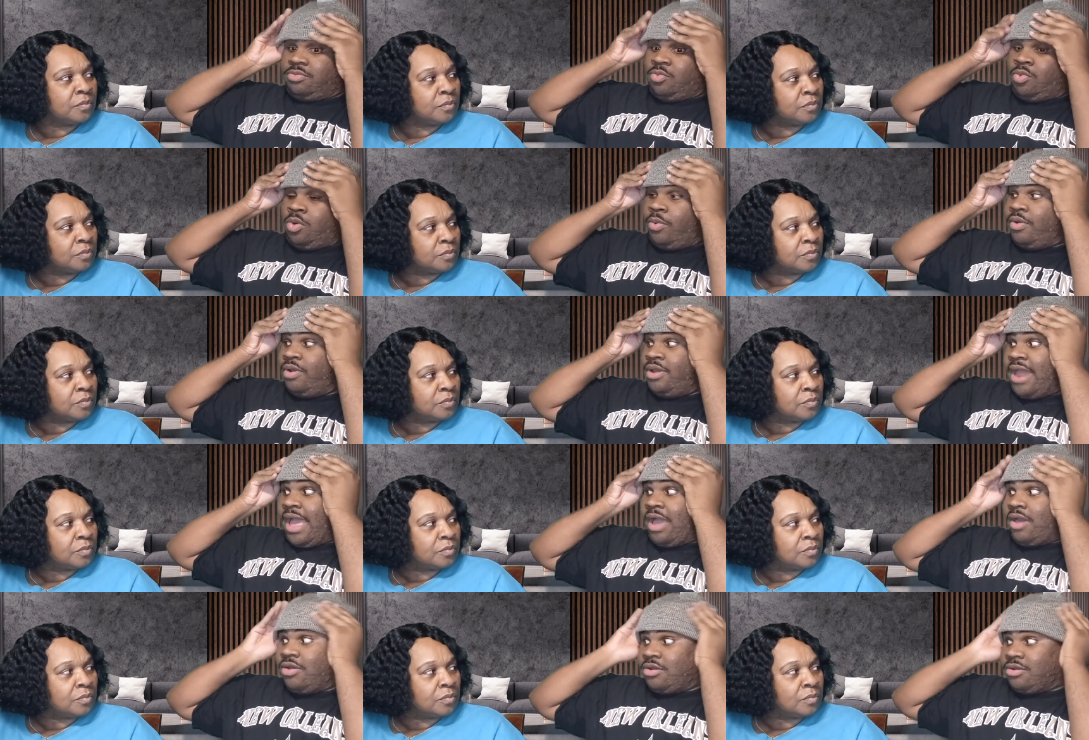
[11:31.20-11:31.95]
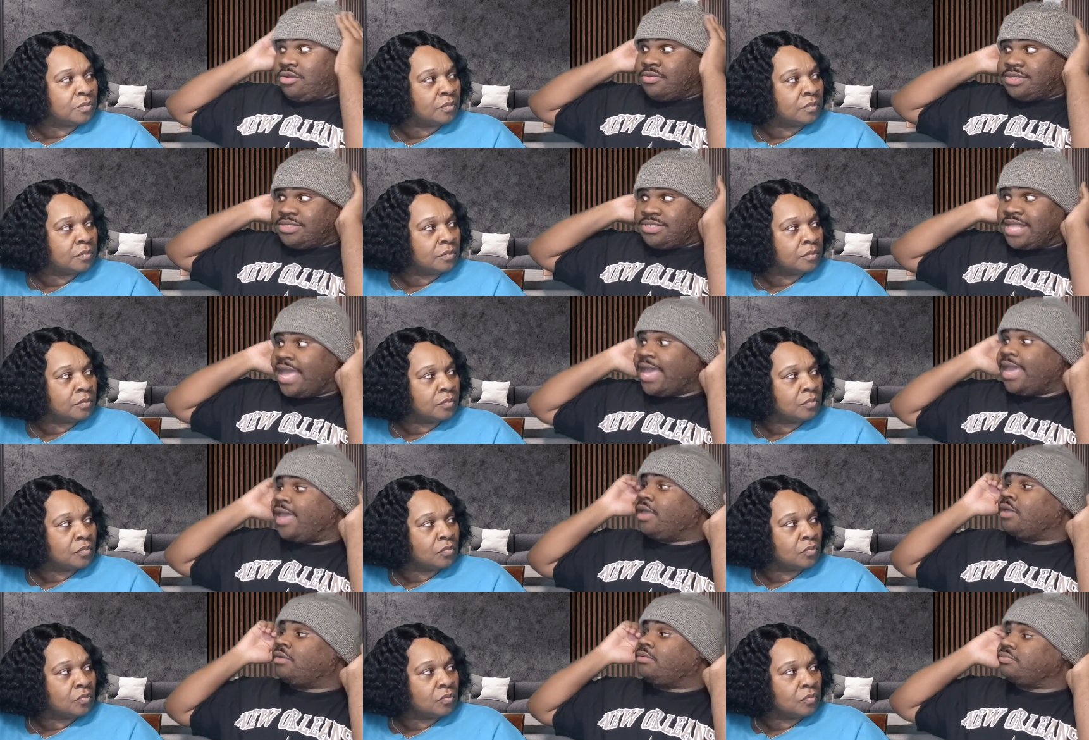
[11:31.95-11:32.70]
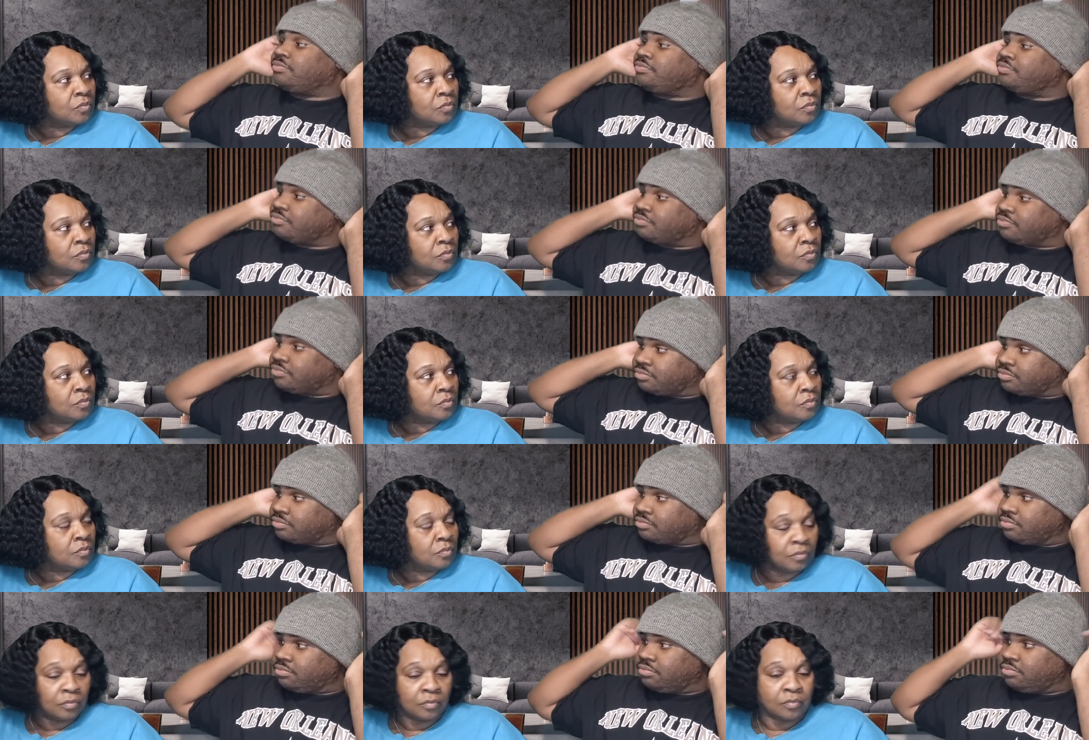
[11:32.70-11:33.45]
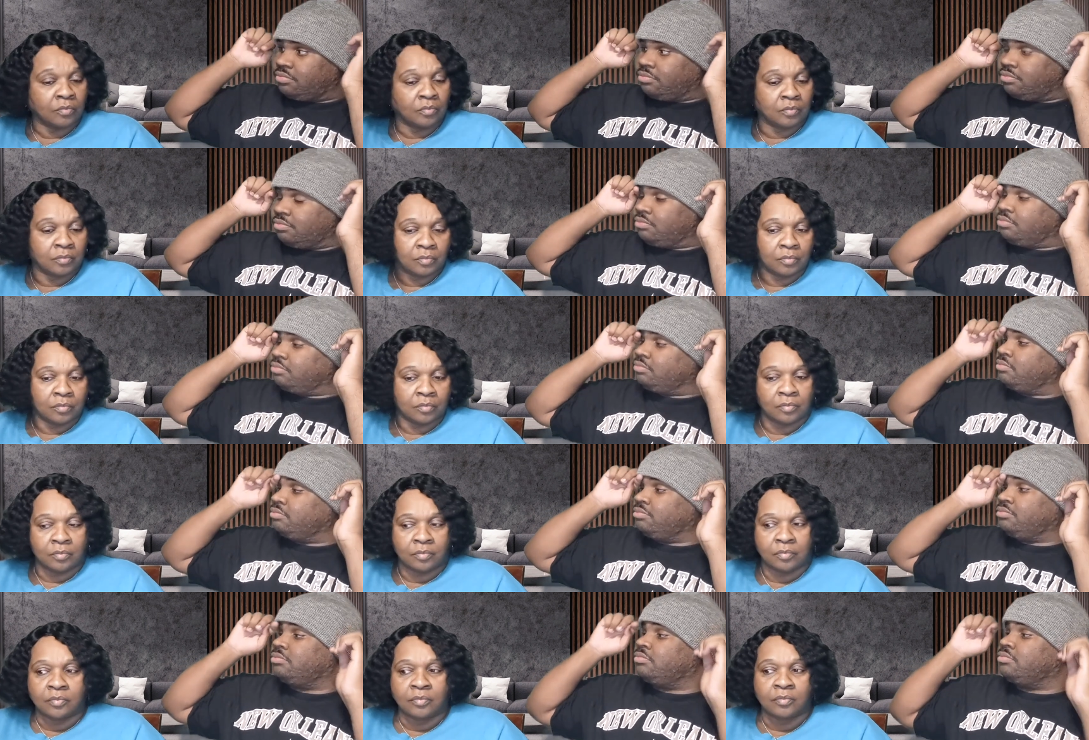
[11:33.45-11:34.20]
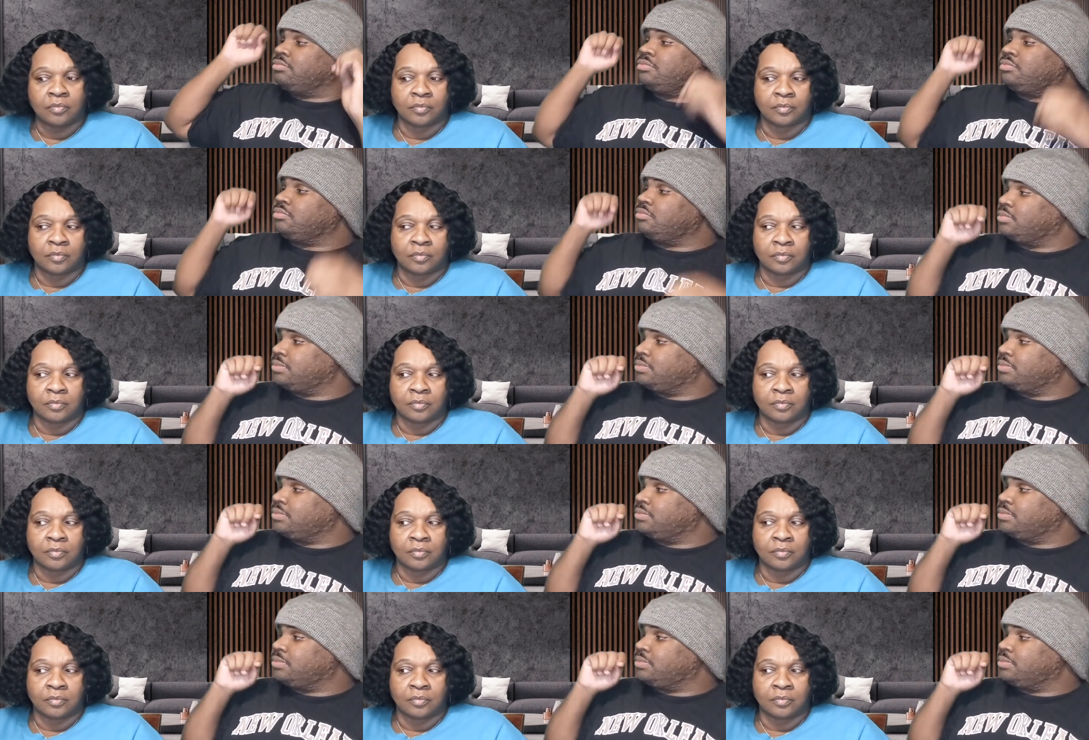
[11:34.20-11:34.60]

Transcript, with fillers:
Speaker 1: what we're not going to do is that. Mm-mm.